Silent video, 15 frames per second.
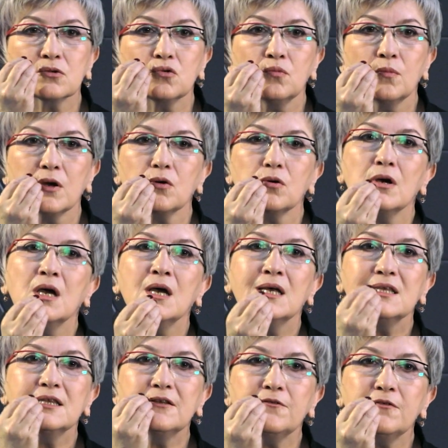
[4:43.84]
divisible, and
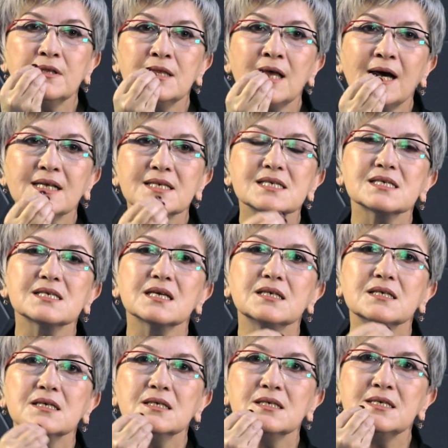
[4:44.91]
I go through from
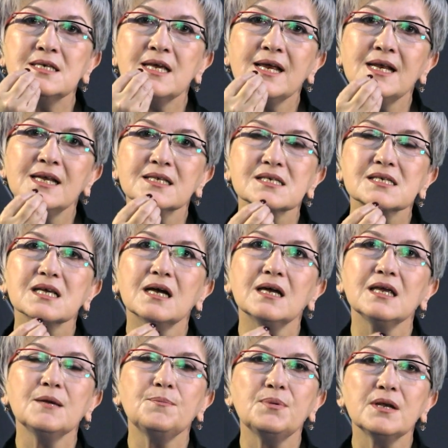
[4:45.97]
smallest to 2 to
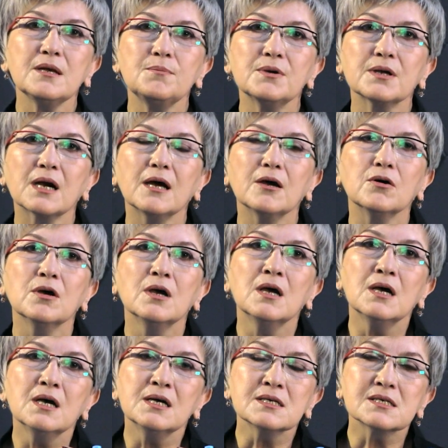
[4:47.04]
3 and so on.
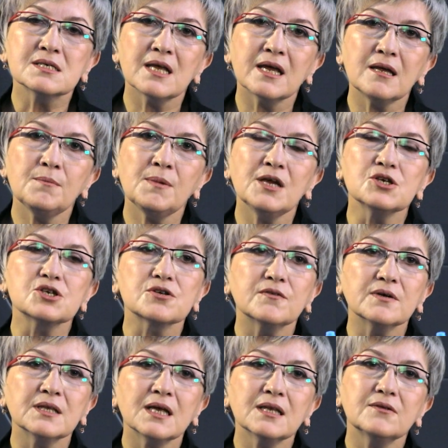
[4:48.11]
12 is
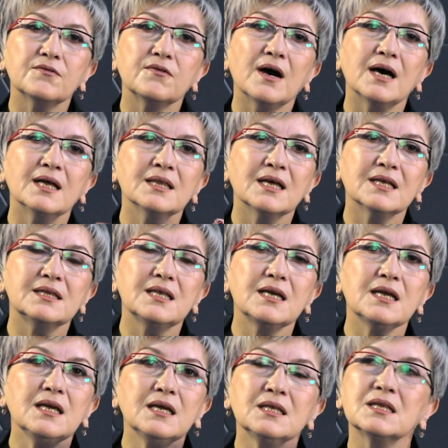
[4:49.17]
divisible by 2, that would
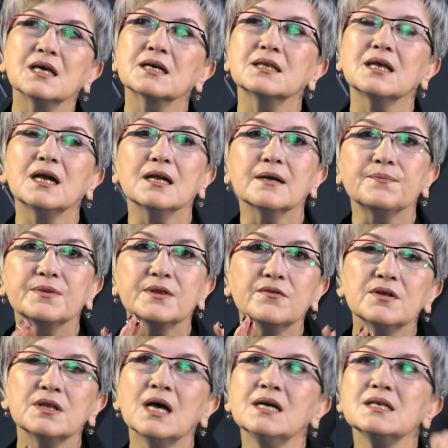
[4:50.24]
be 6.
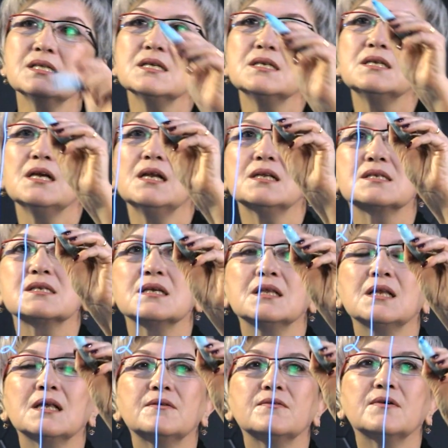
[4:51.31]
6 I divide by
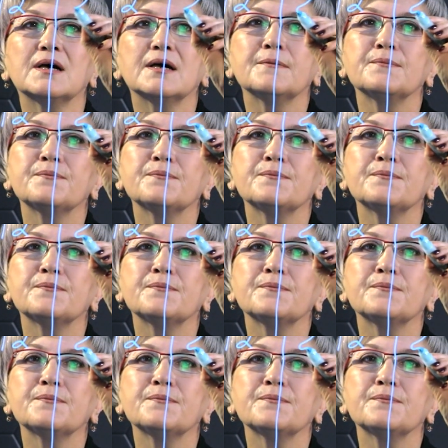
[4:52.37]
2 again.